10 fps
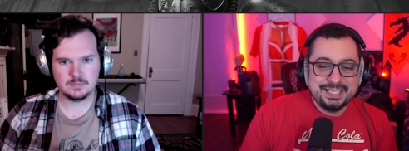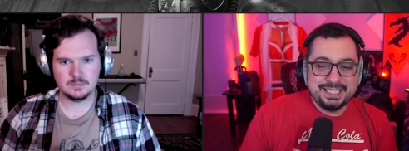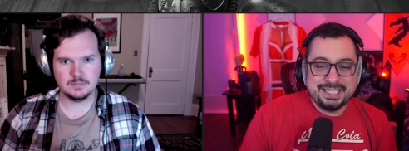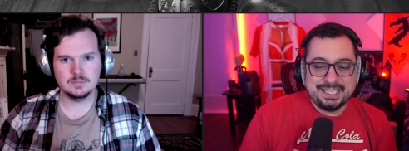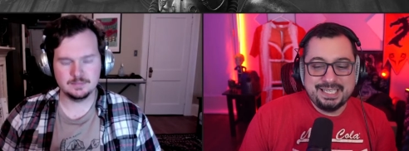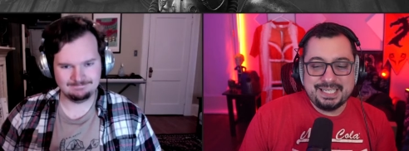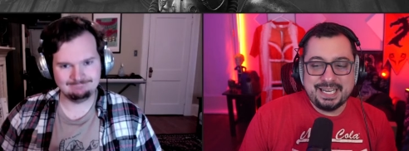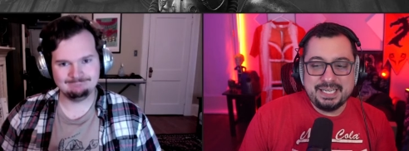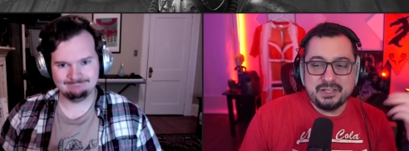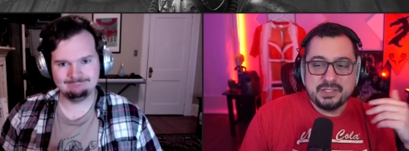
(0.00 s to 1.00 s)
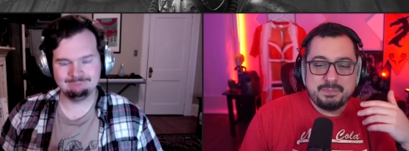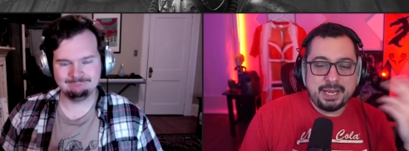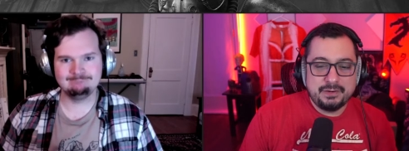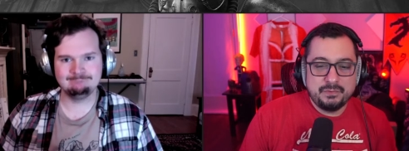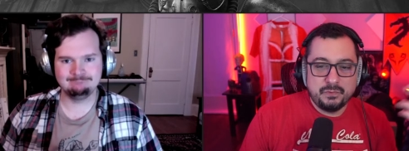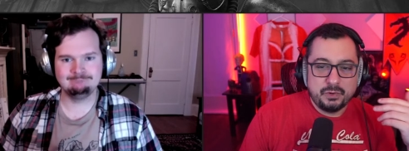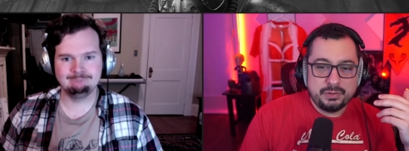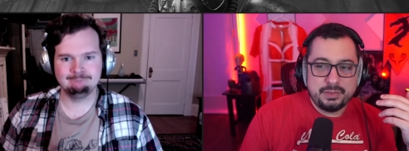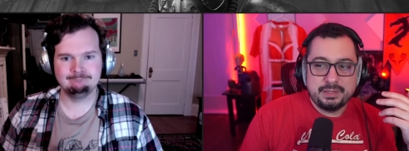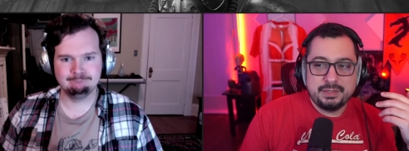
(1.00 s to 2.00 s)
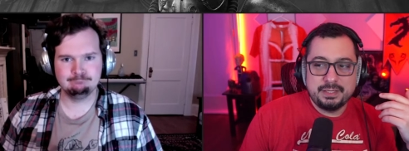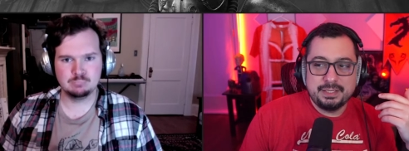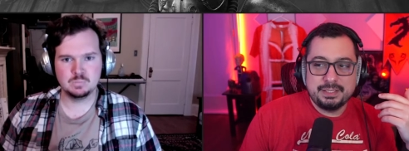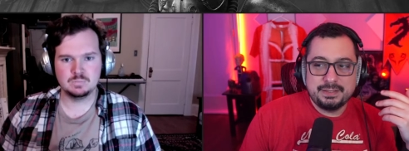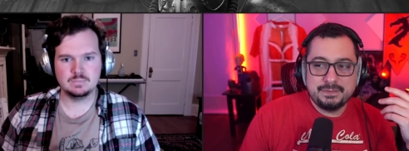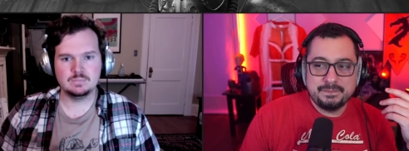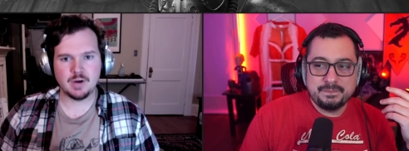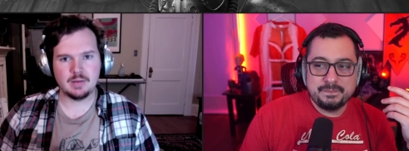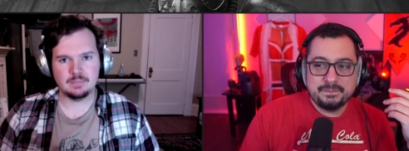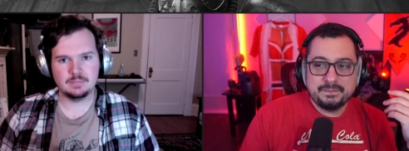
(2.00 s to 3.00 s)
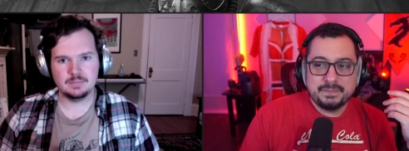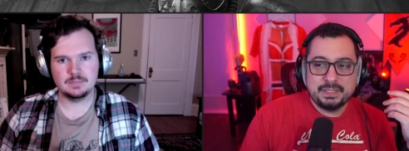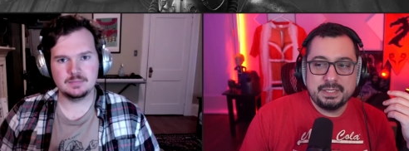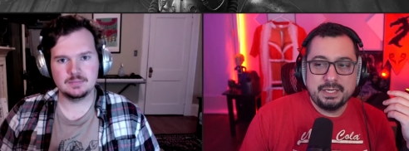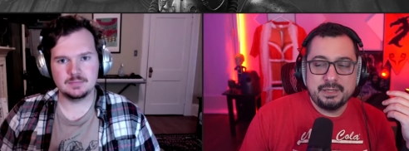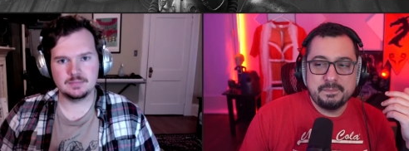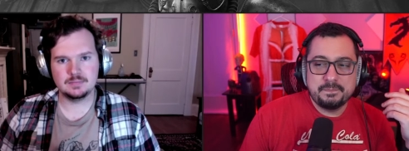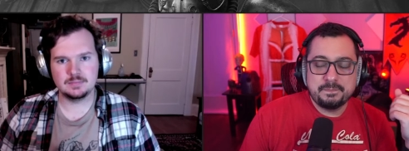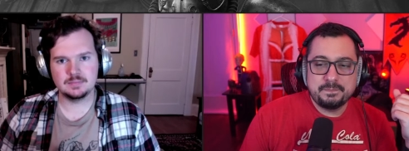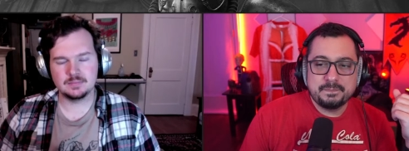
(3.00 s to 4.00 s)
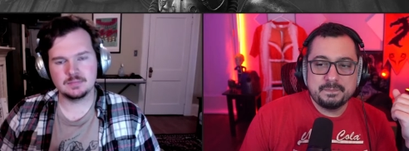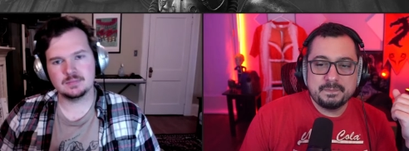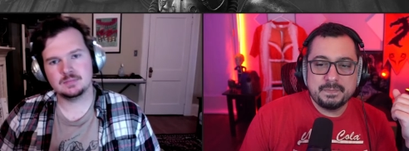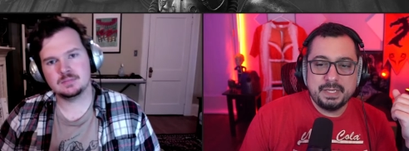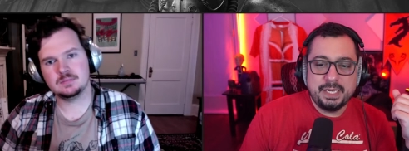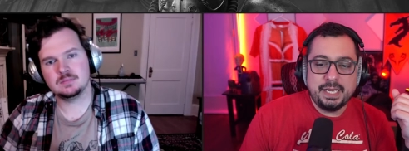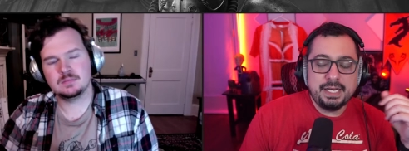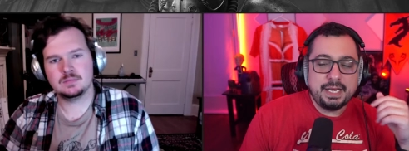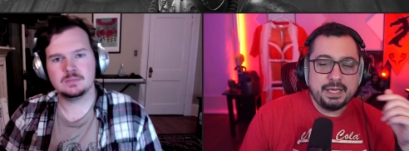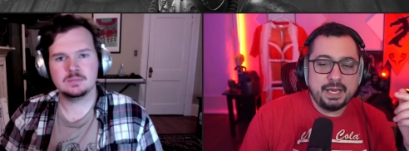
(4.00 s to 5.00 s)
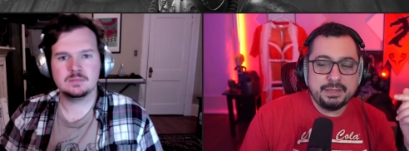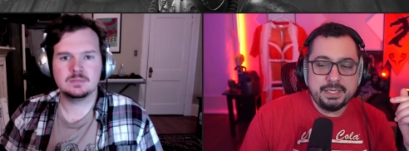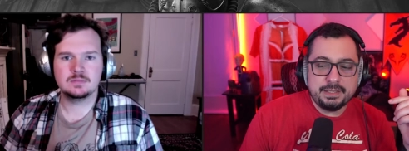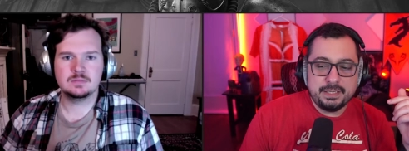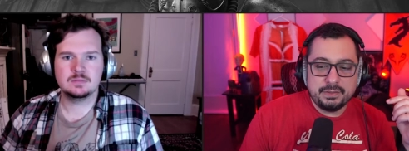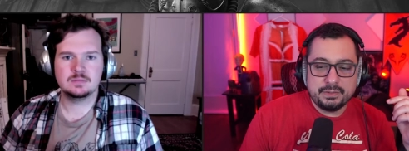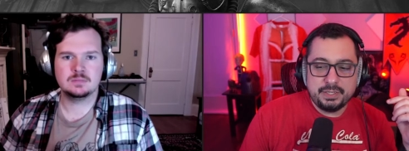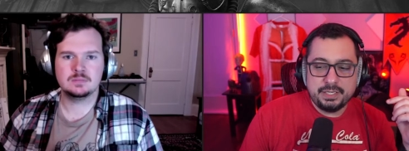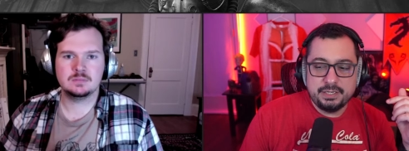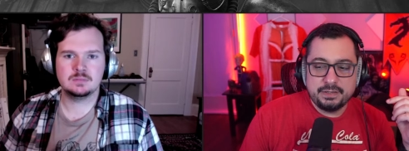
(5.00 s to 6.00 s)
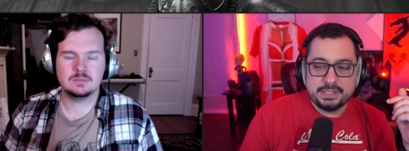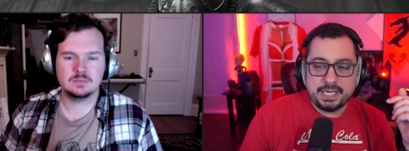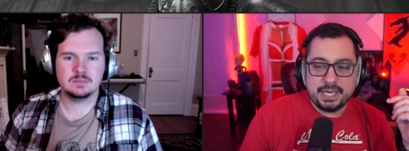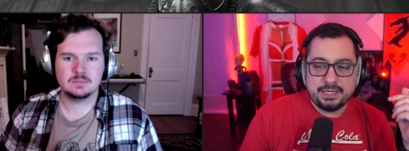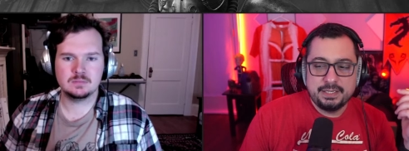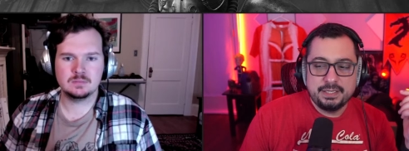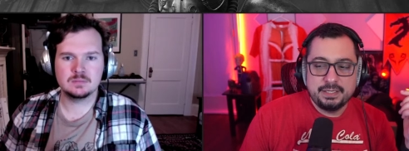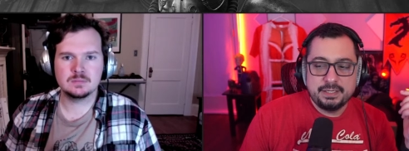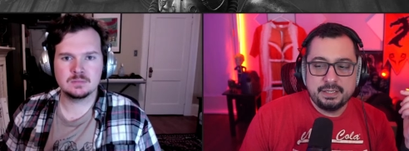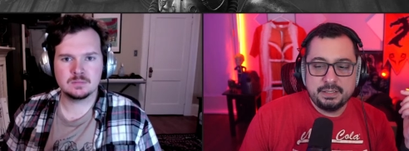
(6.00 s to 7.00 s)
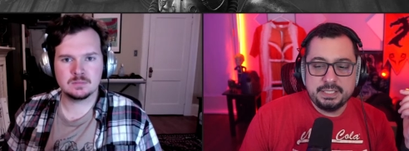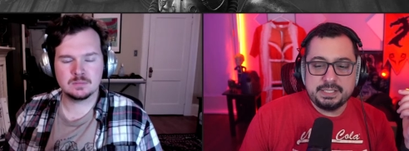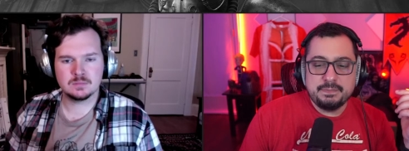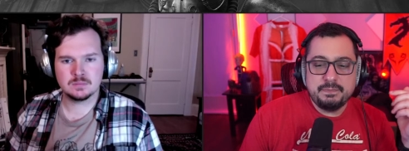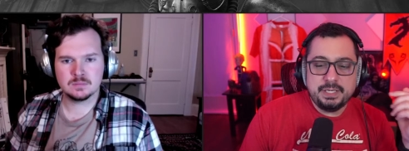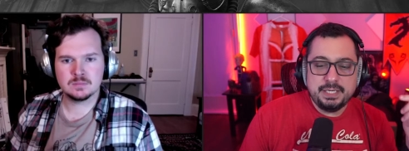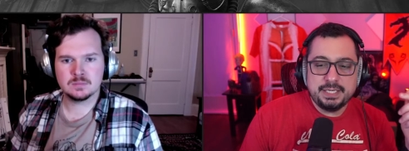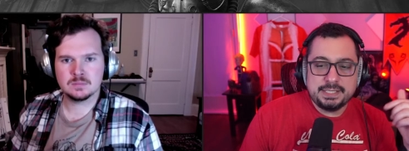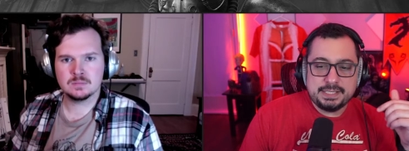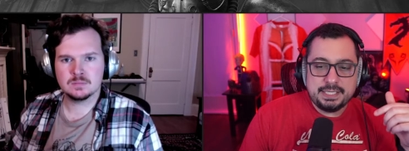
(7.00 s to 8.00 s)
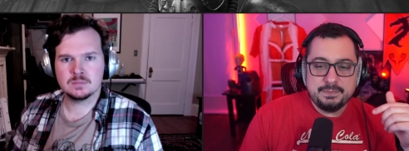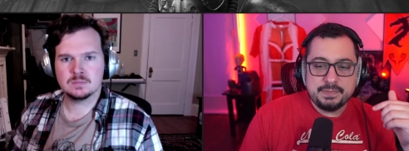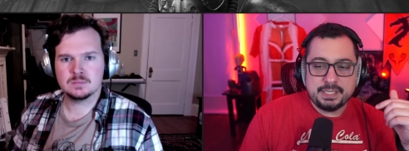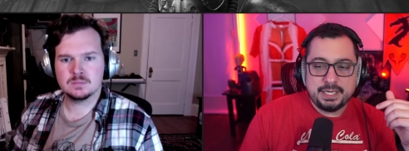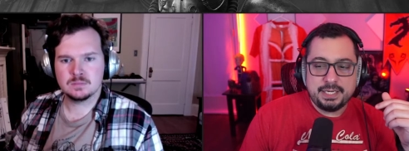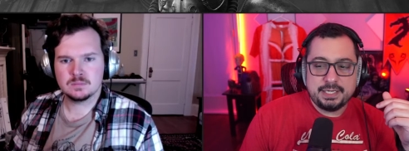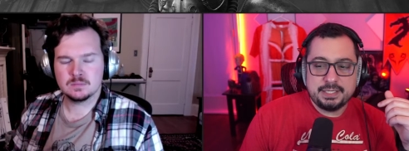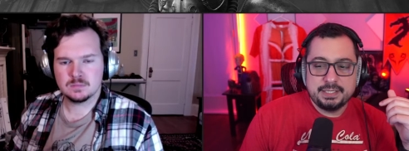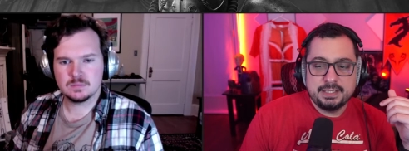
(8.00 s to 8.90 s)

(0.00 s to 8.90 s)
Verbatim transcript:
Speaker 1: like it kind of goes back and forth, right? Um, and and I, I think the other thing here is that, at least to me, it seems like